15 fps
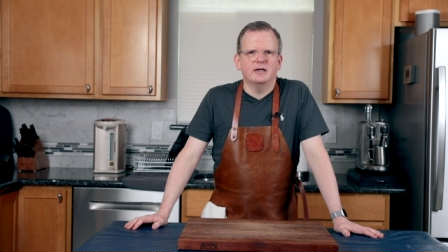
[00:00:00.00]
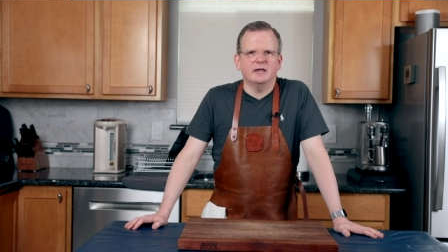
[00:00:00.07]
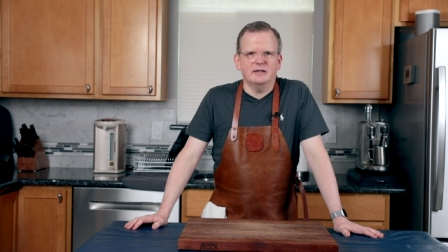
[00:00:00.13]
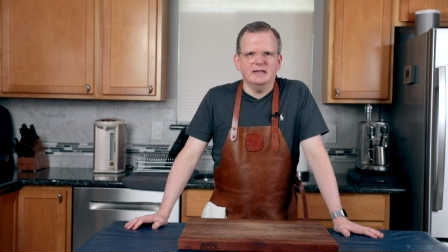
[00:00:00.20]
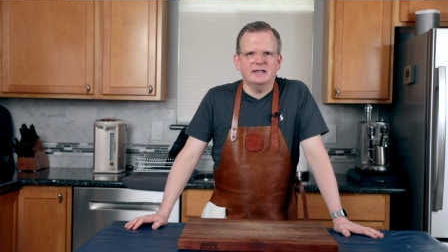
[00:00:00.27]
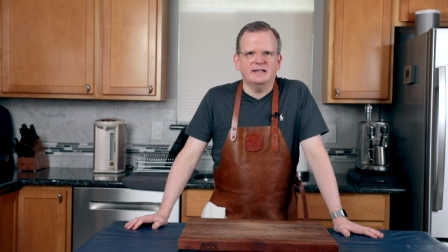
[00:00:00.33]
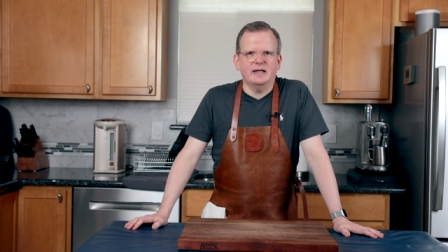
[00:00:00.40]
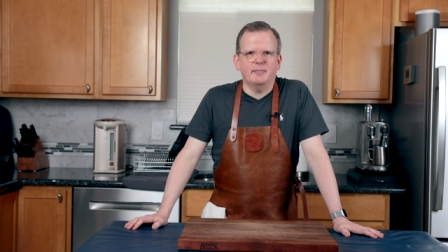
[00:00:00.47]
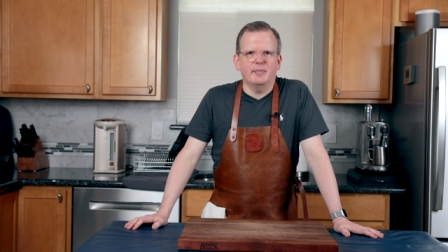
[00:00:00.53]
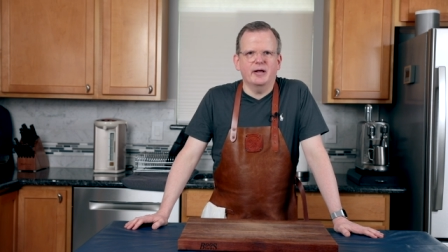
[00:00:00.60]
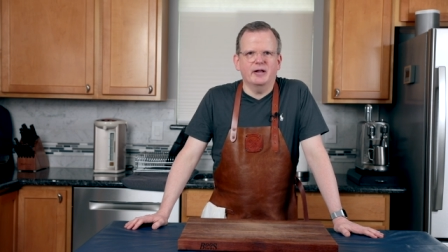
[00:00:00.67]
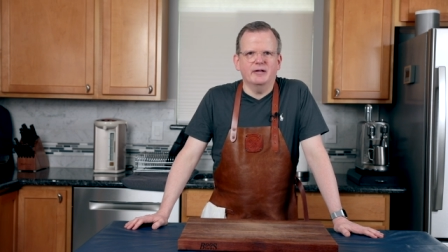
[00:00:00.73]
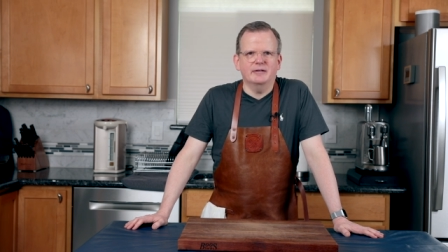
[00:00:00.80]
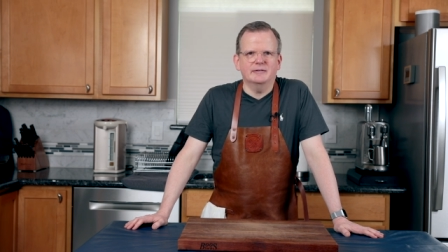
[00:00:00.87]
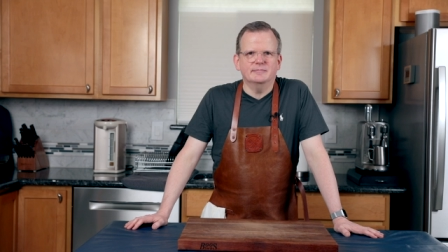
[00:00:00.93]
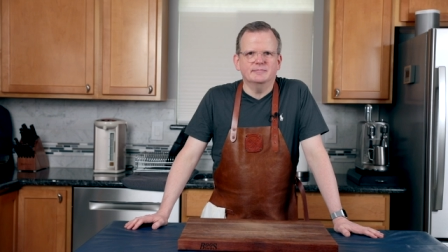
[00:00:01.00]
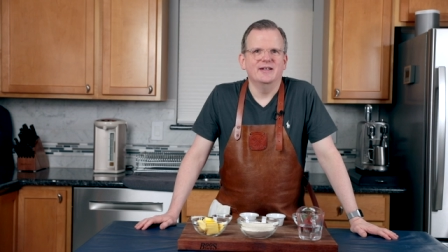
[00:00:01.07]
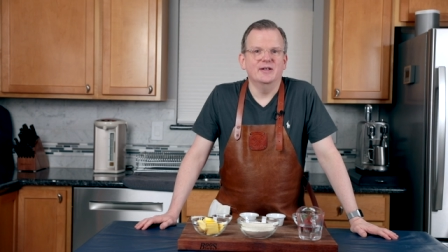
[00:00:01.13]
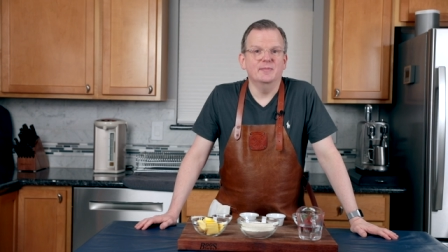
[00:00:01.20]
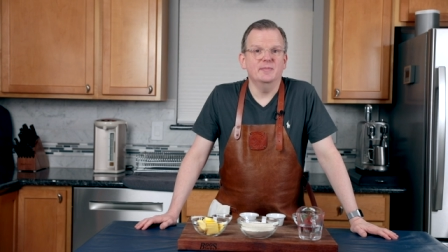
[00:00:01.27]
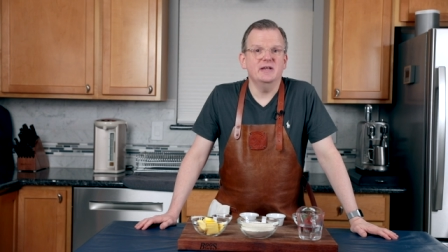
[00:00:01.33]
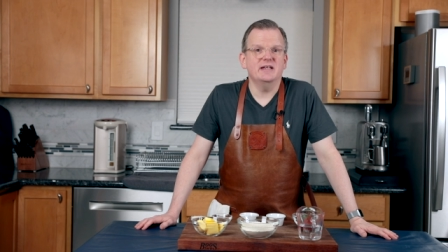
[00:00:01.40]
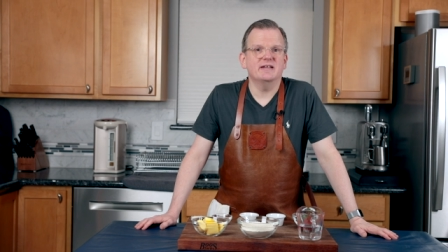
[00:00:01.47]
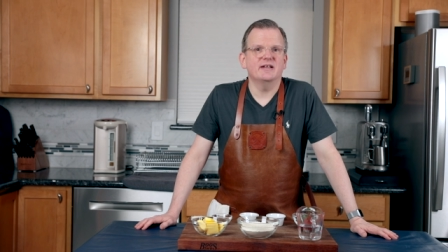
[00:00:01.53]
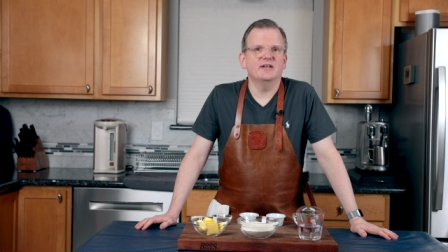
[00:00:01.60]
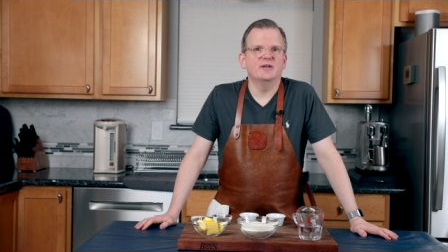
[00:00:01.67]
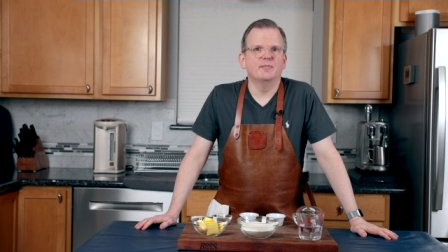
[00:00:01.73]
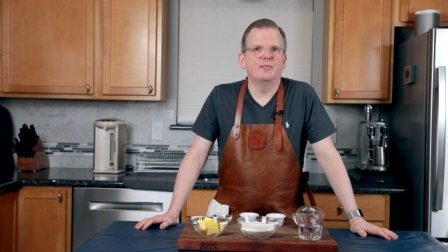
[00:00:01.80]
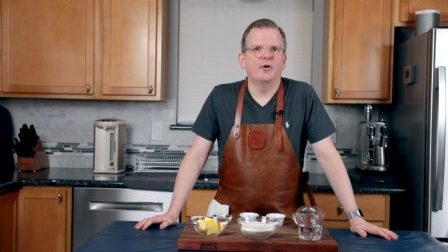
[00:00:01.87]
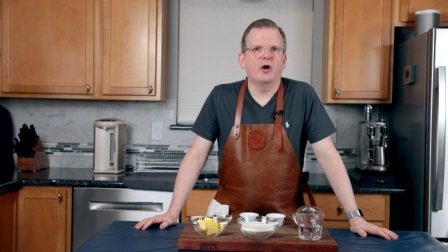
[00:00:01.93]
click that bell. The meat
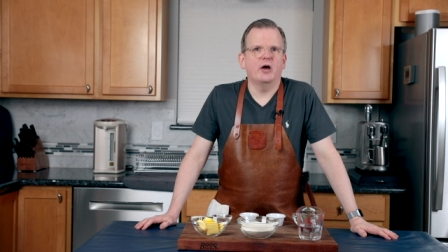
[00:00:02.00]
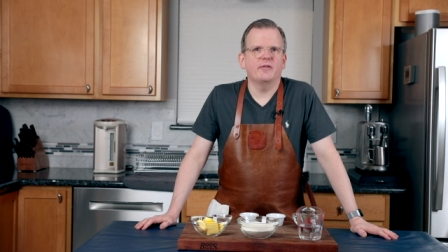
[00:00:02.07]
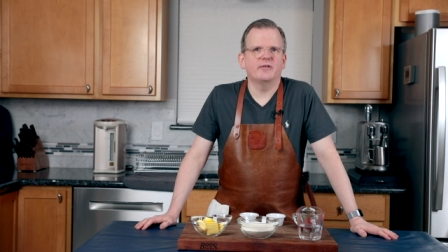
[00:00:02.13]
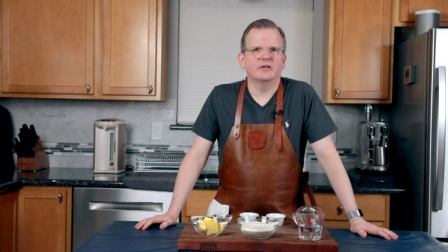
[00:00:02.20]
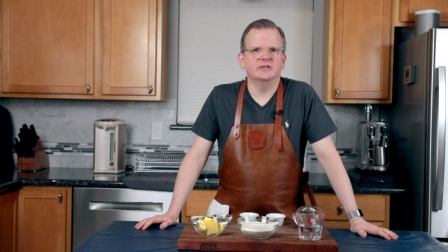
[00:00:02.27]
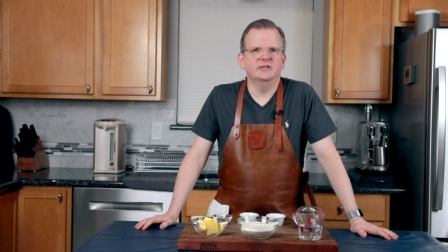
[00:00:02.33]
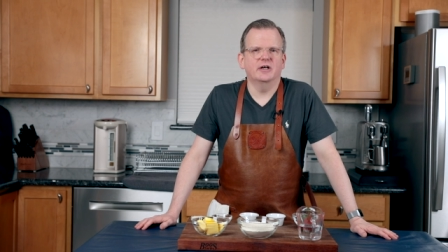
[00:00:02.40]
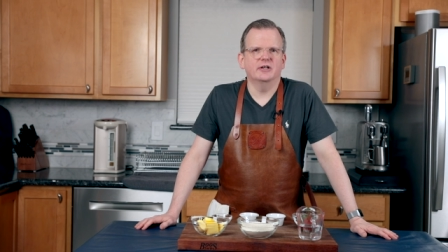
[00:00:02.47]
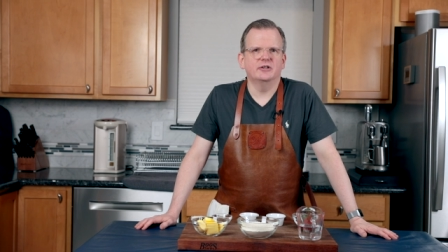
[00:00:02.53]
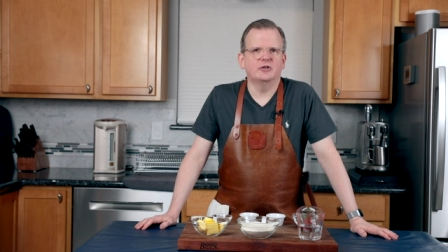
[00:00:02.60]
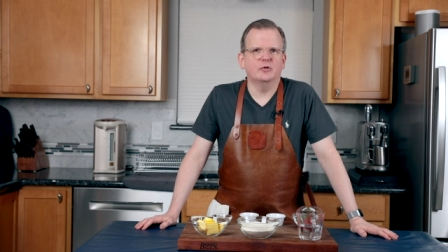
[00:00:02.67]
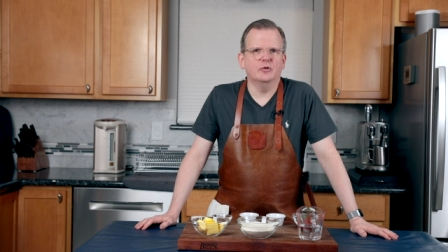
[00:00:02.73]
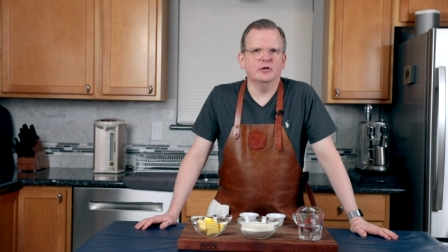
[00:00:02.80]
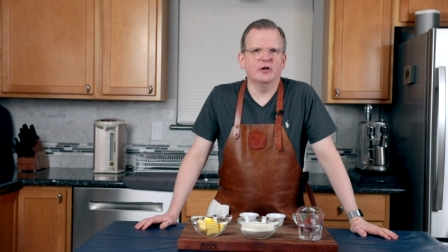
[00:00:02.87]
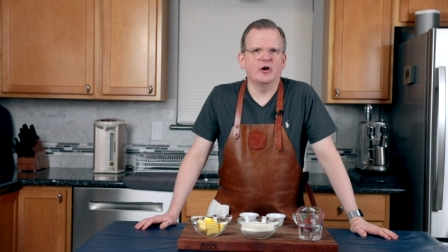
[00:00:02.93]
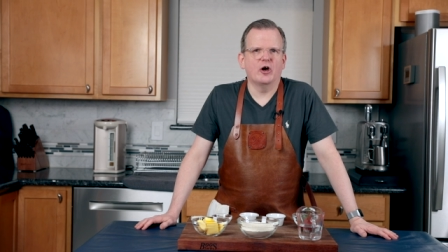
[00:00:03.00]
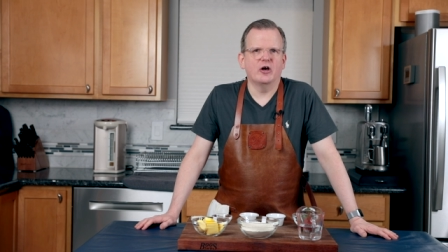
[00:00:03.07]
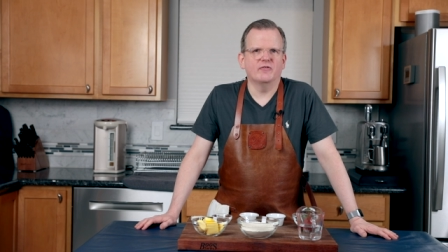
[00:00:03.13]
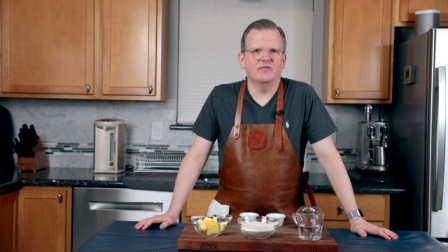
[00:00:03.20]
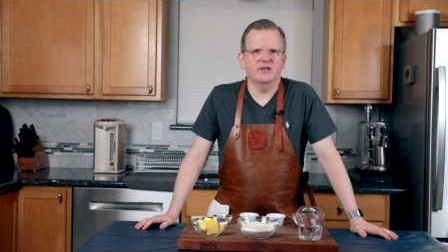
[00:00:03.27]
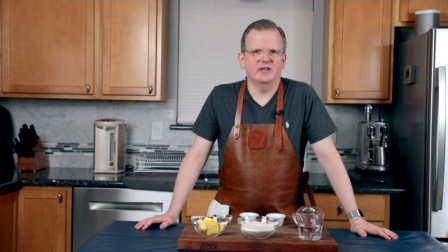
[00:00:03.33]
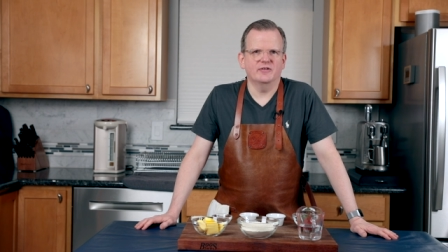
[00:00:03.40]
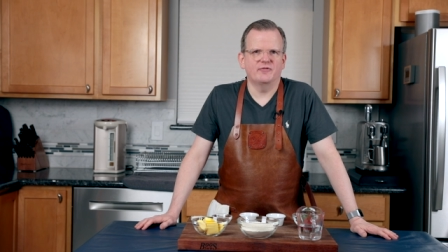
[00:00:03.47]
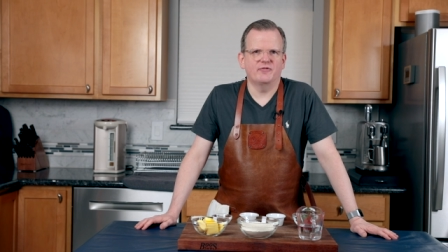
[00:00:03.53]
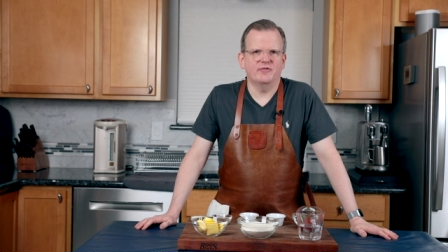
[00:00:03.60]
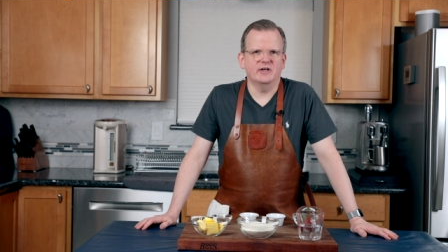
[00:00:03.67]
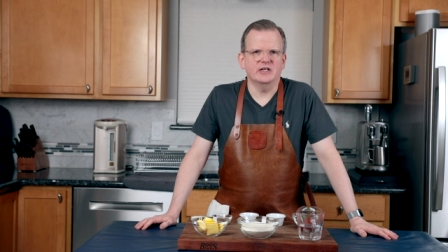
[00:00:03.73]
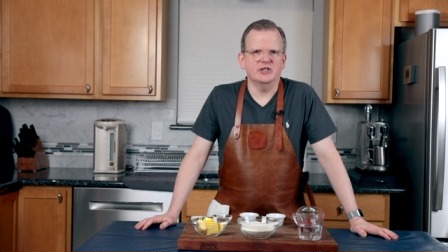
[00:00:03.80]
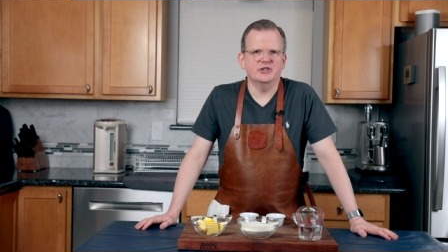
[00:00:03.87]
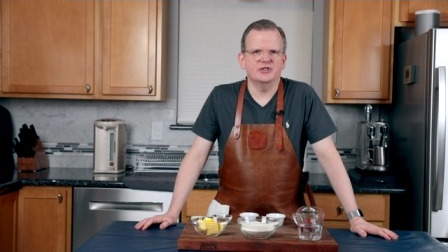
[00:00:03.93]
and the broth are done cooling off in the
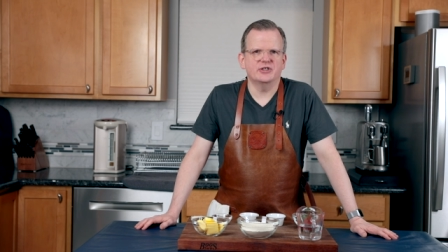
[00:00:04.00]
fridge,